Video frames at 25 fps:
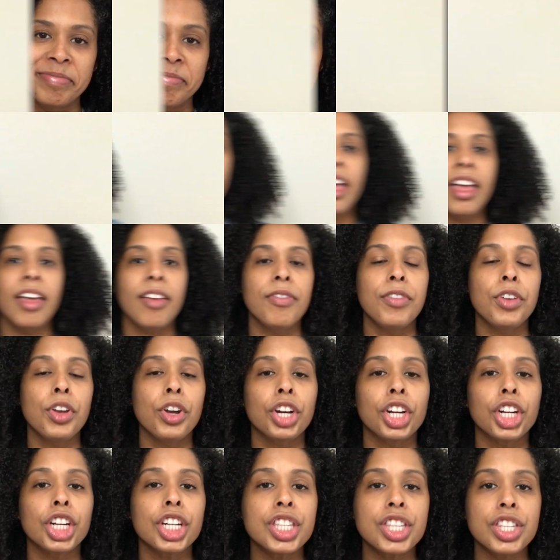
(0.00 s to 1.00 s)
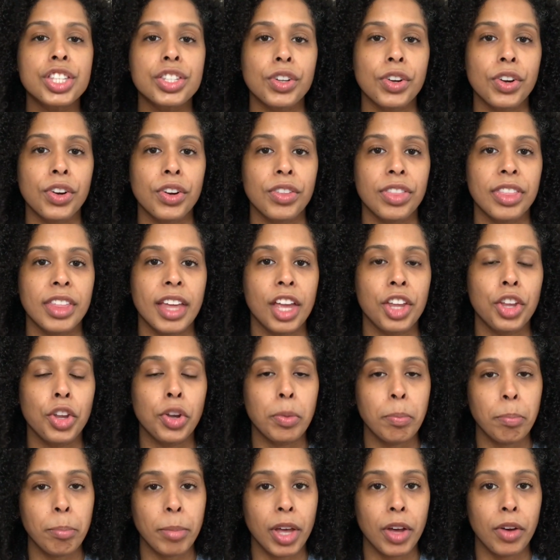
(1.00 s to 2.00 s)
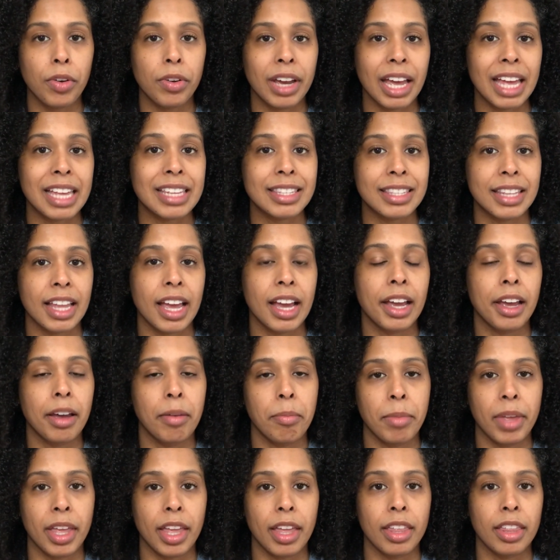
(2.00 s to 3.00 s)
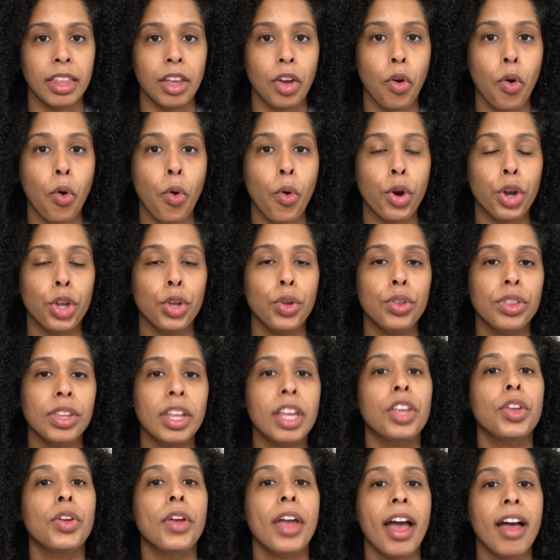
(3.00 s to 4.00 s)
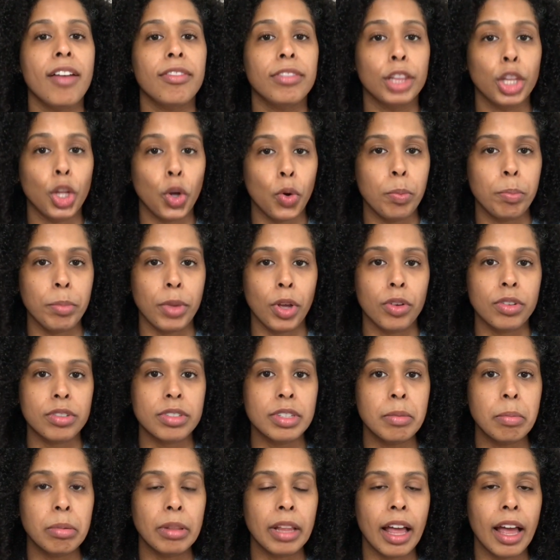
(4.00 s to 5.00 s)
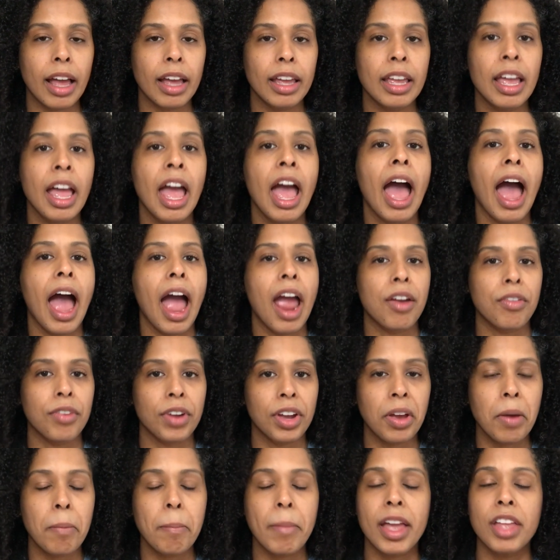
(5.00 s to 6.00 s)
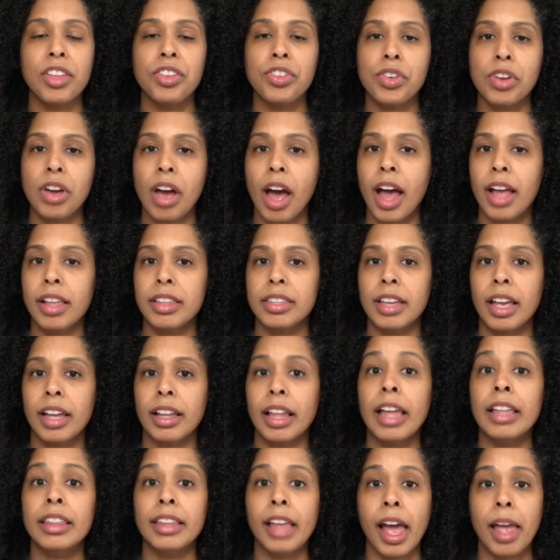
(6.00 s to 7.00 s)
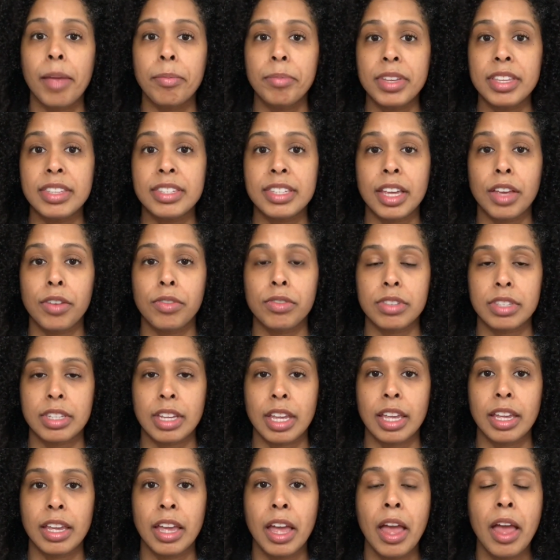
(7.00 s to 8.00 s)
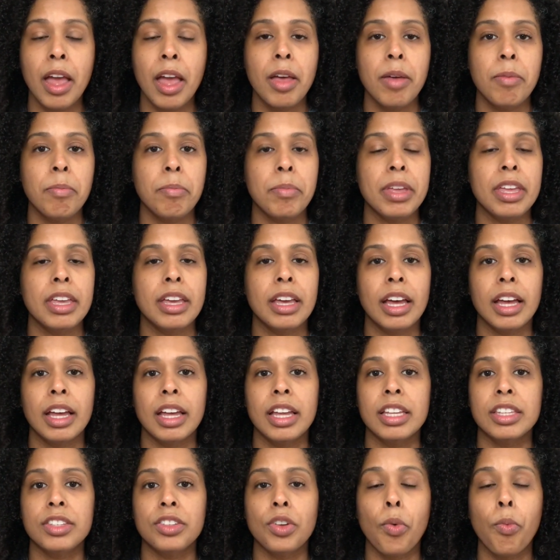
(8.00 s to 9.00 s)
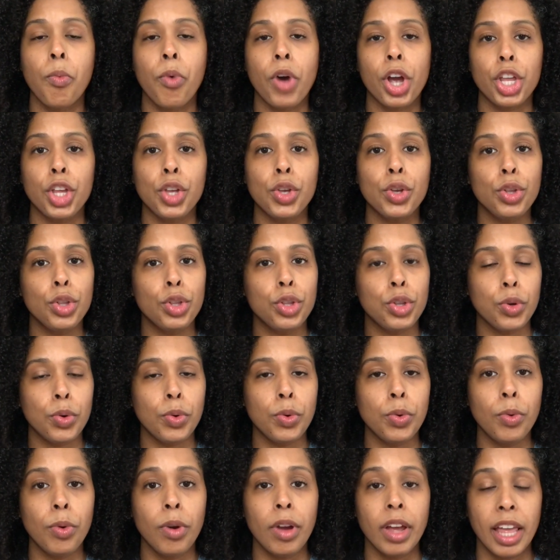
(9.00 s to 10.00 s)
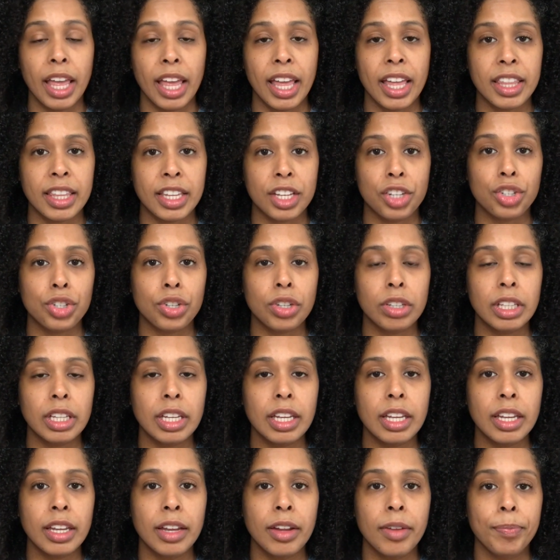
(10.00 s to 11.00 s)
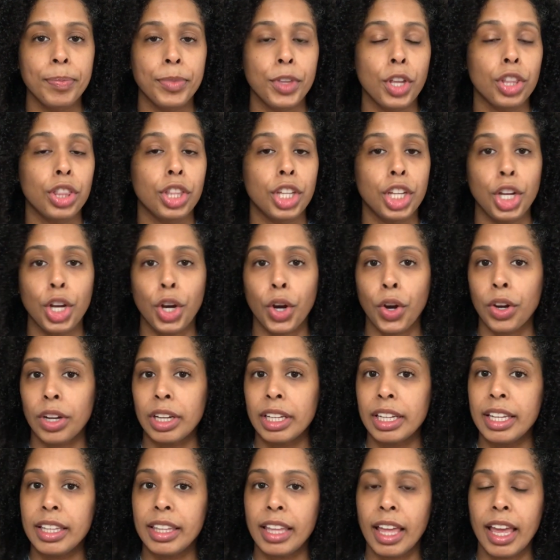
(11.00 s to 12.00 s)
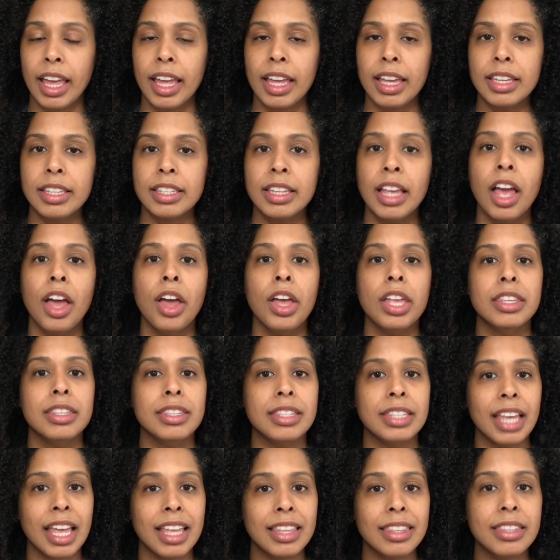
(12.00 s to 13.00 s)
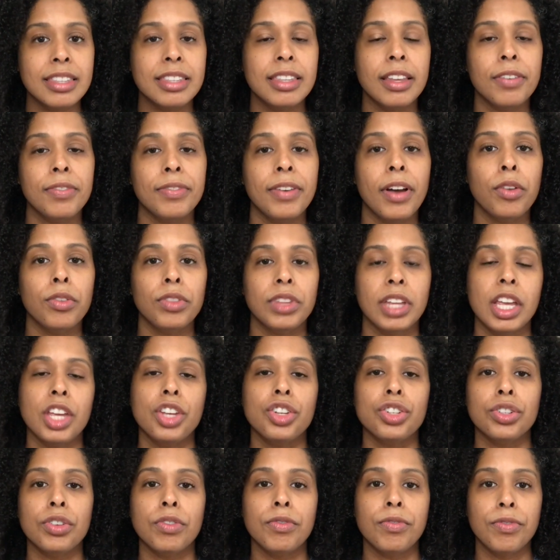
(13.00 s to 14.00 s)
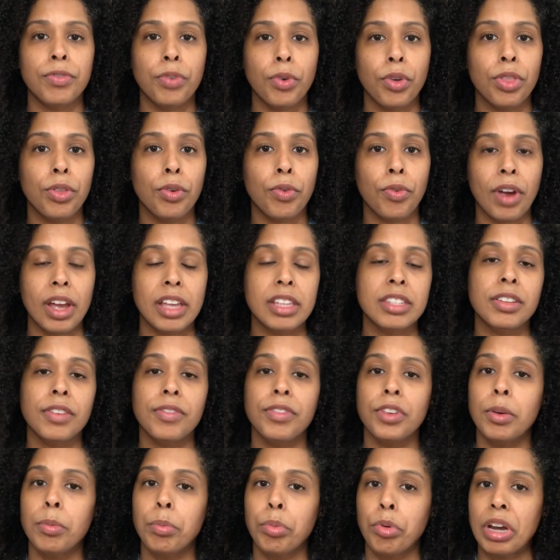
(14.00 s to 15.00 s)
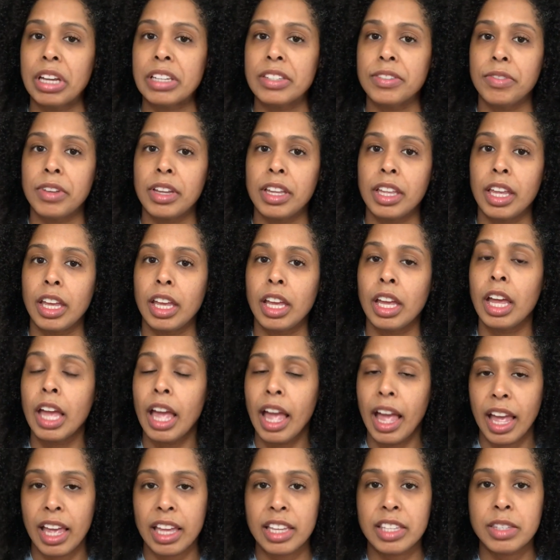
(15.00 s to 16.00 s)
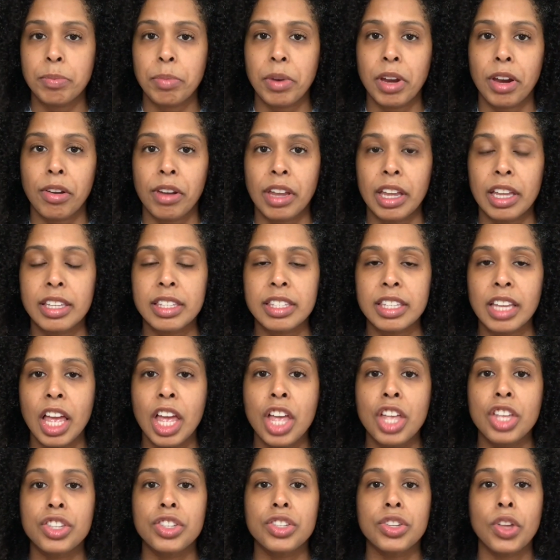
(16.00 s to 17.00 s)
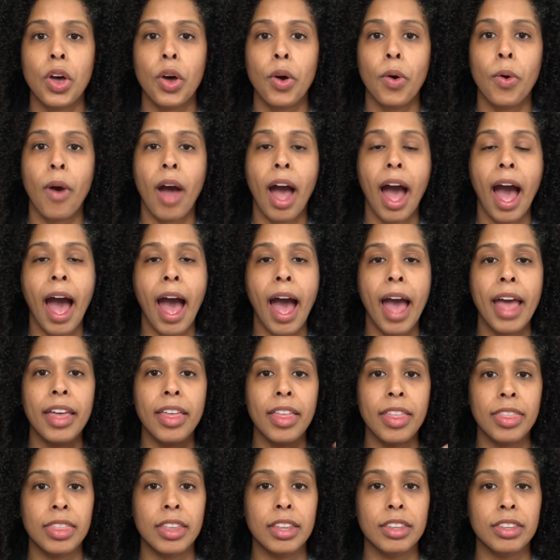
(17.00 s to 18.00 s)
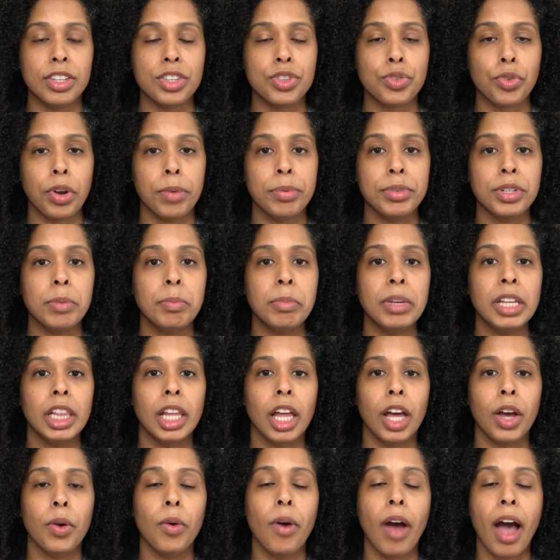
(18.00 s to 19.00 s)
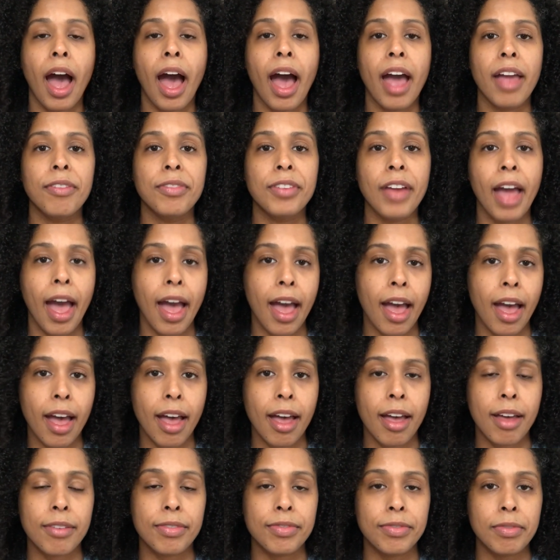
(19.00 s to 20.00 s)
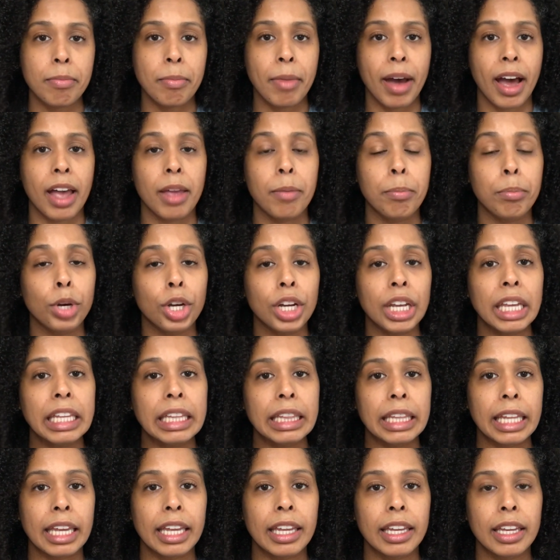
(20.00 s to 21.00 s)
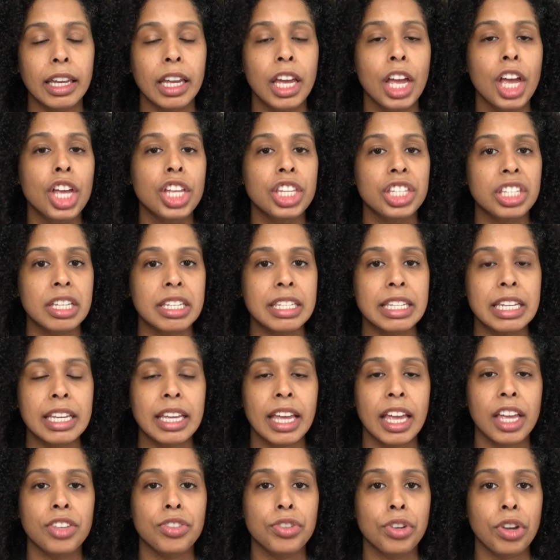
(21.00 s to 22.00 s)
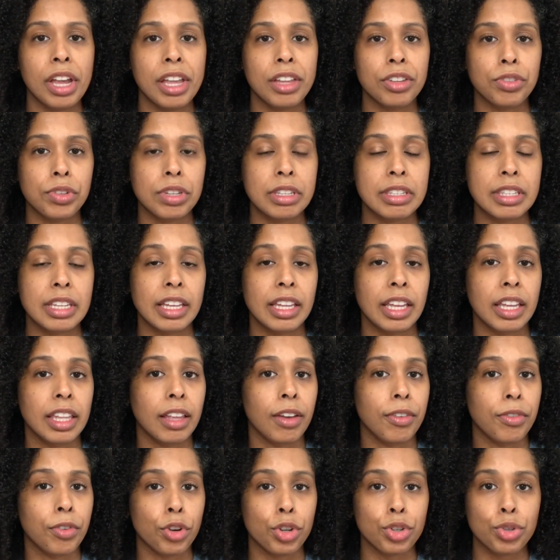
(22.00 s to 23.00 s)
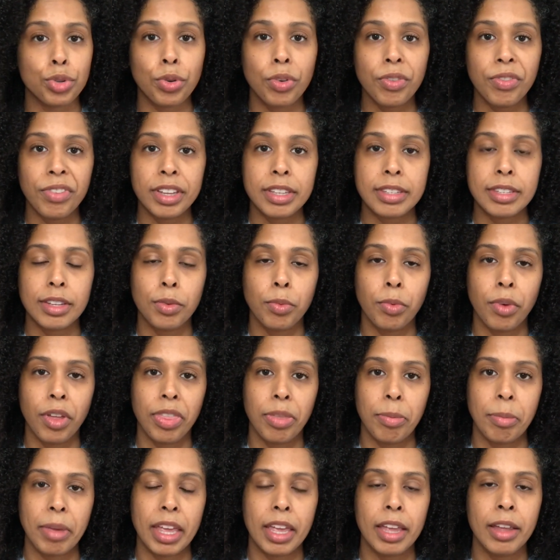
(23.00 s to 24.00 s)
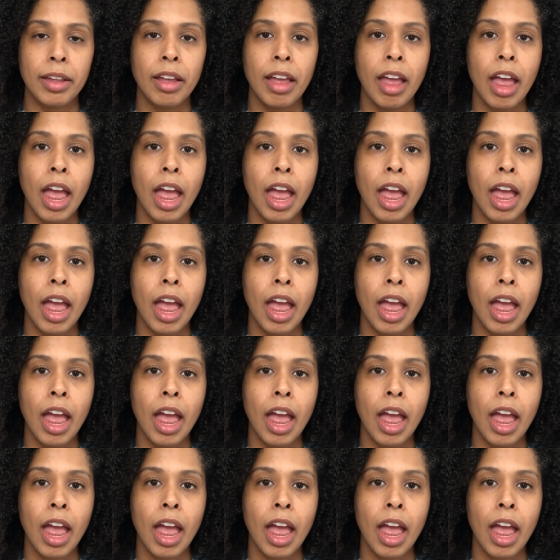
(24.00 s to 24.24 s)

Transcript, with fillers: If you're concerned that your milk has not come in, or you think you have low milk supply, I recommend you contact an I B C L C, because what you do initially, the, the early days, sets the foundation for the rest of your breastfeeding experience. So I, in the description below, I have my booking link, just in case you're interested in a virtual visit with me.